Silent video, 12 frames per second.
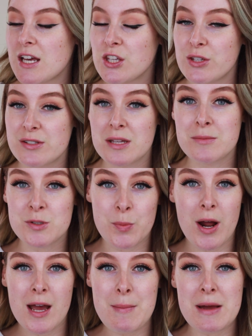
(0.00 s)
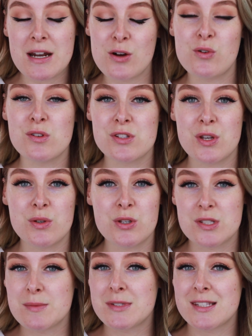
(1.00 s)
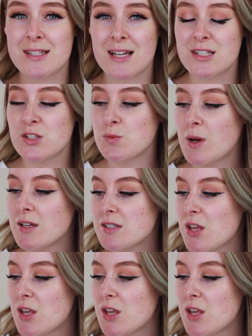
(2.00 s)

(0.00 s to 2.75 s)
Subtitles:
I use them to prime and I also use them to set as well.